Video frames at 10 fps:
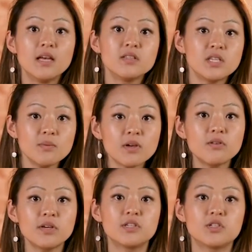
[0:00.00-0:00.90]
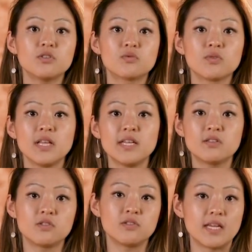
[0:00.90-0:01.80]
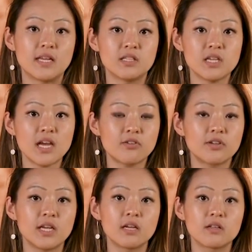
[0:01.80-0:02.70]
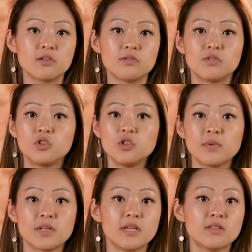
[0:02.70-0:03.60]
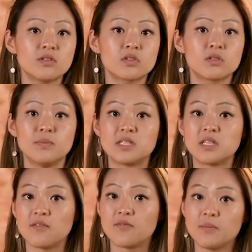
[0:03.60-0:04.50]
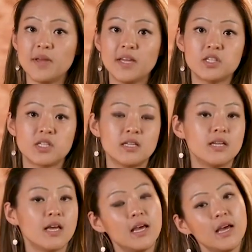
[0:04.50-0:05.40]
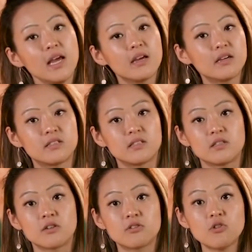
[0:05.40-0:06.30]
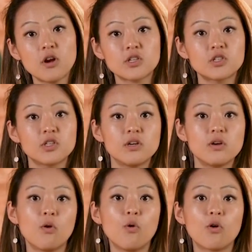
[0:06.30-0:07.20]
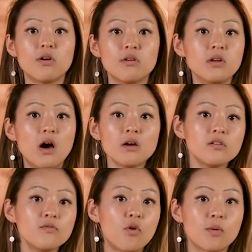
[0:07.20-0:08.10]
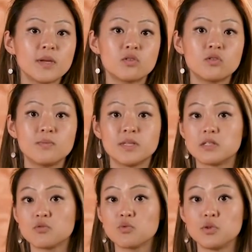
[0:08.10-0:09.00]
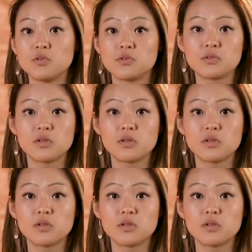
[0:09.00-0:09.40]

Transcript: Typical issues related to data integrity include duplicates, missing information, inconsistent structure, or not conforming to business rules.